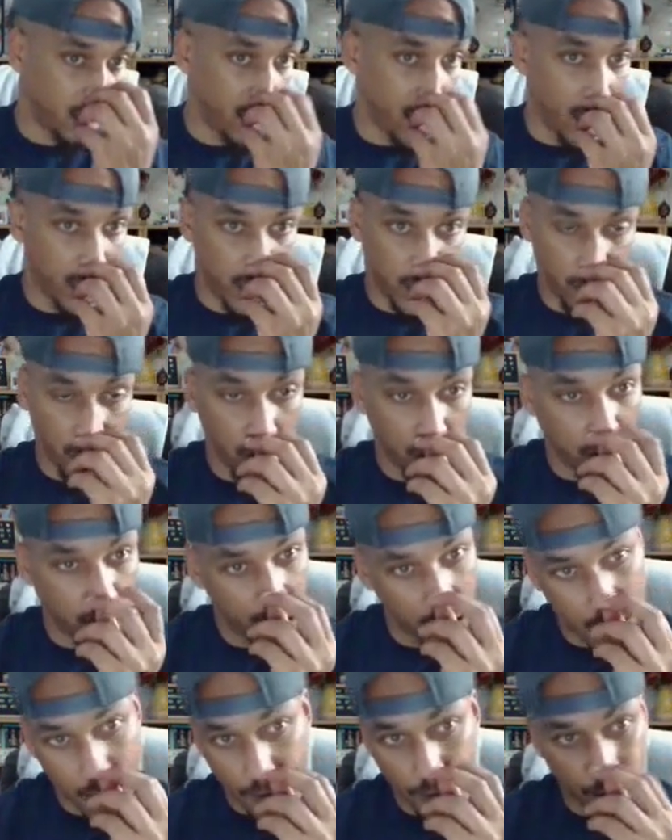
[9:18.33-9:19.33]

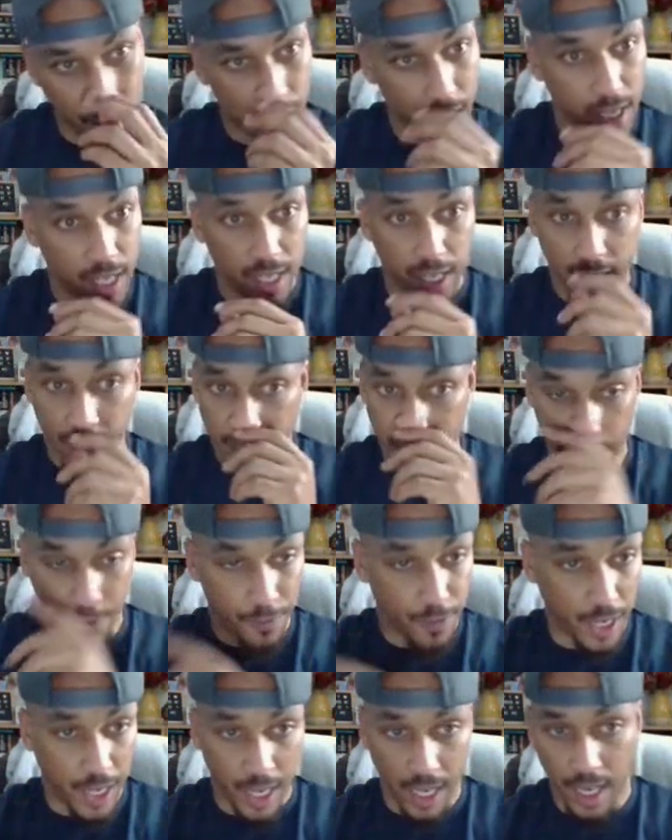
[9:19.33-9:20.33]
AstroTurf.
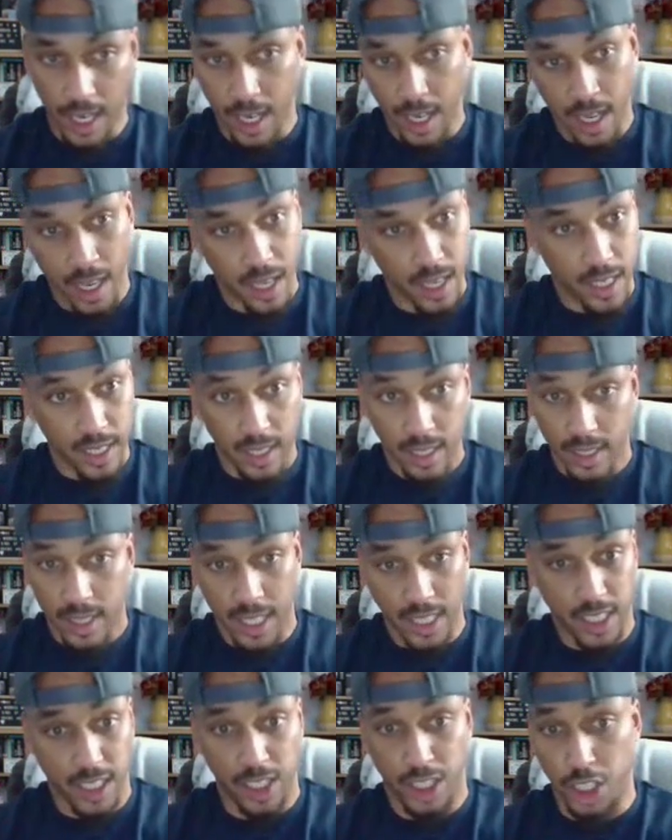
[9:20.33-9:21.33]
Definitely,
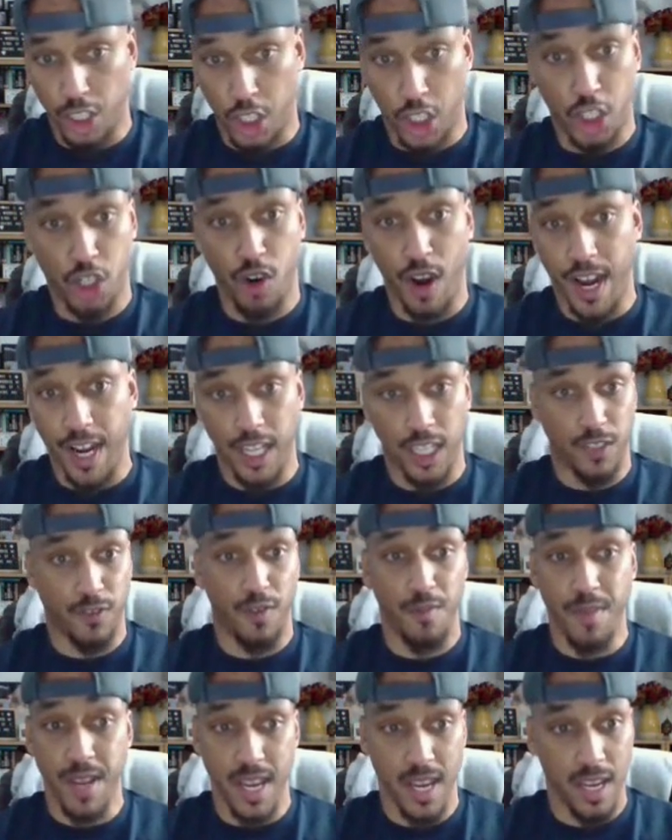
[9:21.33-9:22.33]
this is just trainers
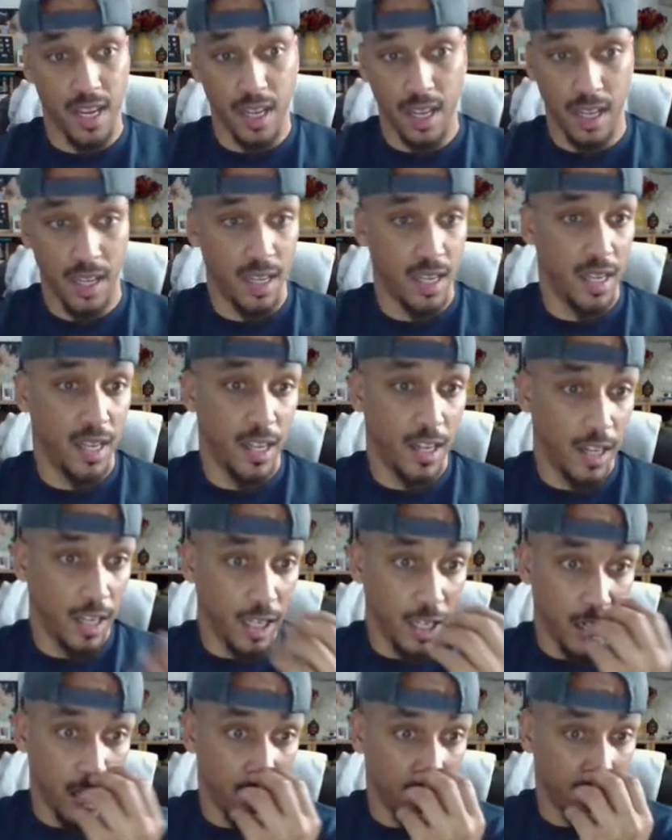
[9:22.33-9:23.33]
for me.
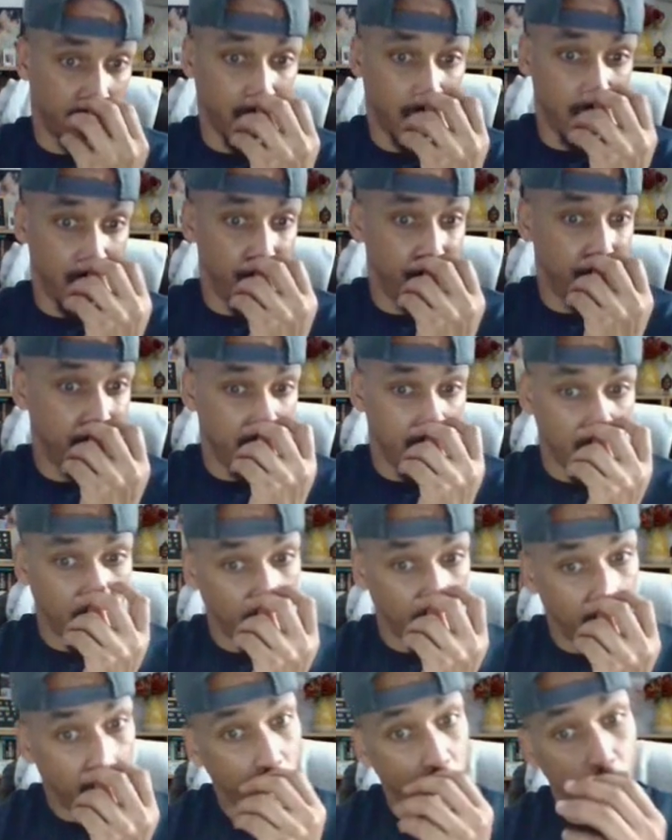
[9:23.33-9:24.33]
You're not telling me I
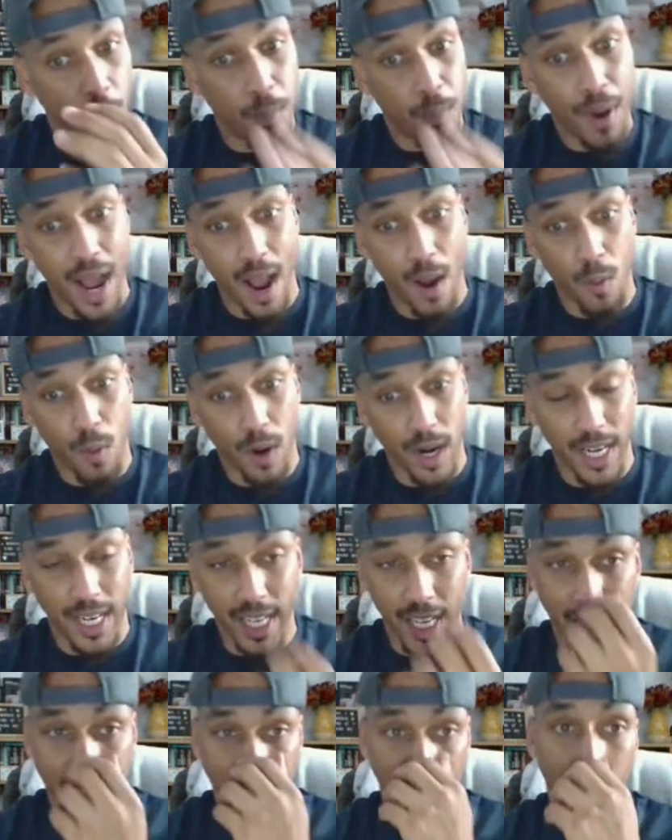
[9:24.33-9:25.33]
gotta go buy one of
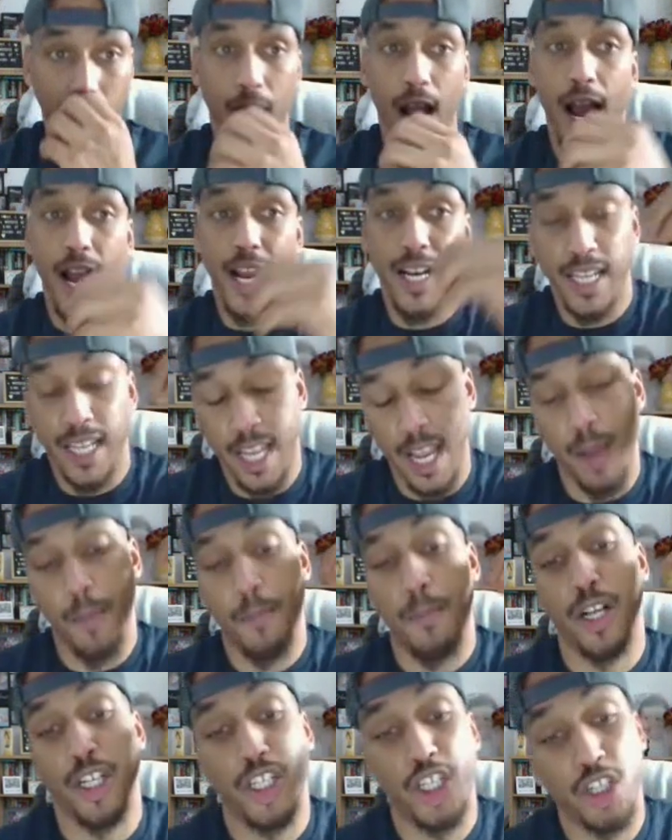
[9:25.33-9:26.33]
these. I'm going to get
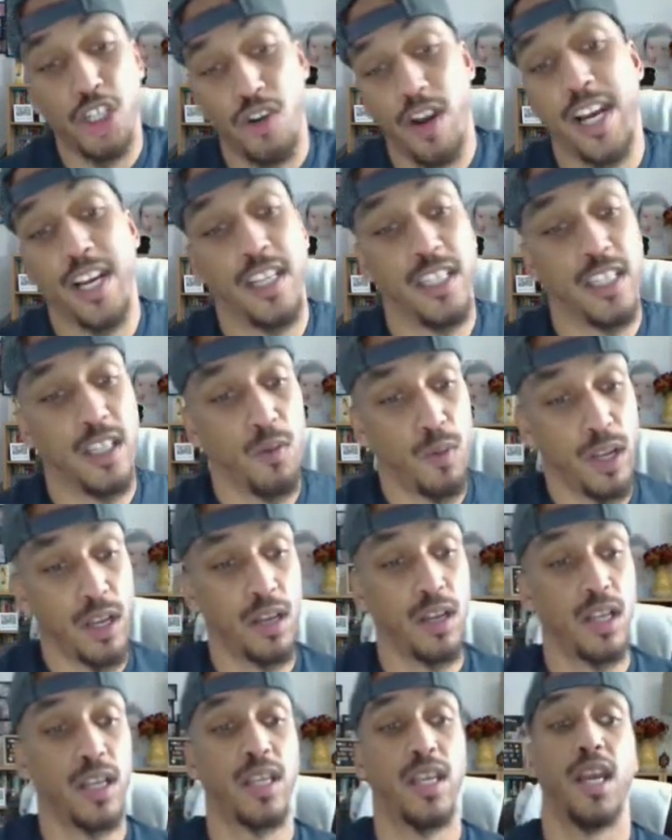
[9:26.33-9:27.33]
my trainers and we're
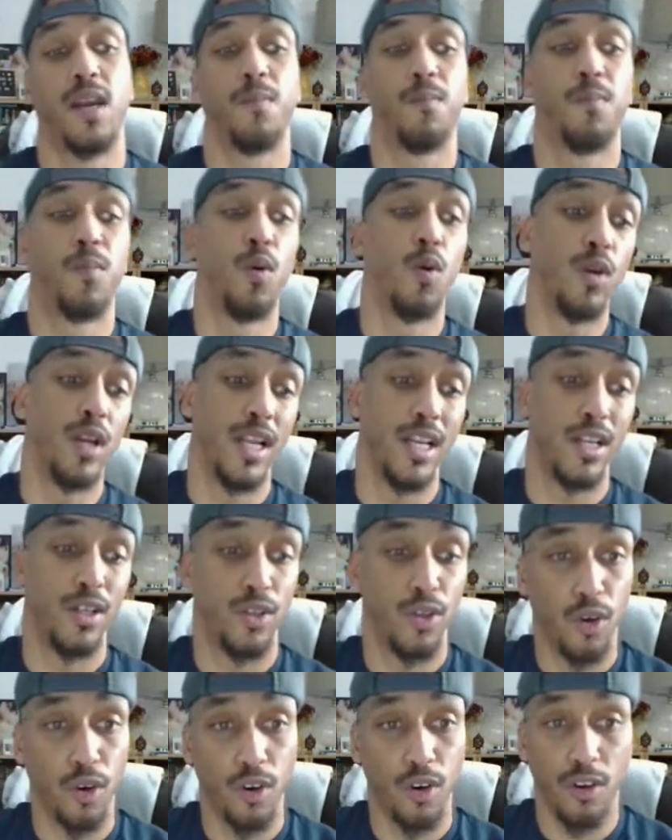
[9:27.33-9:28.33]
gonna kick ball
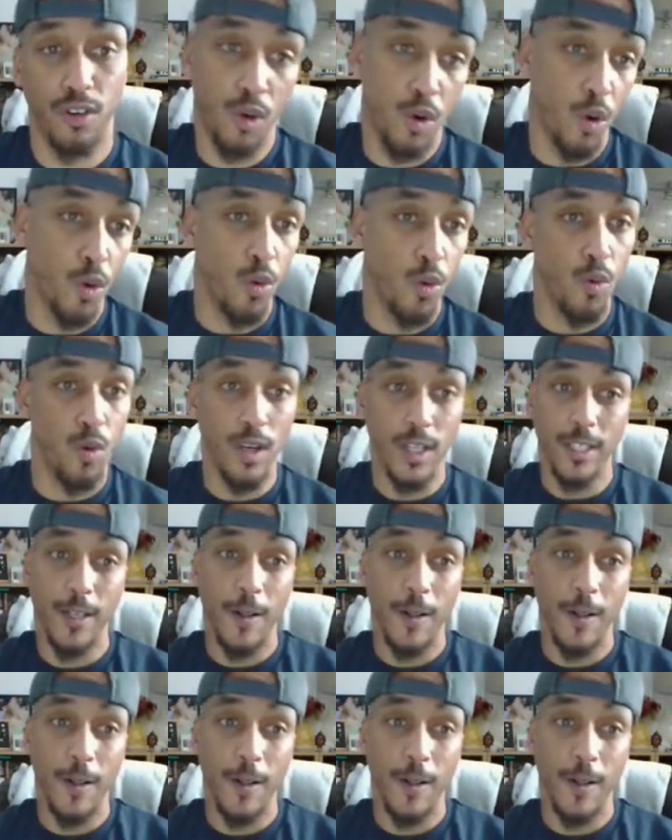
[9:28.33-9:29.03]
indoor. Cool.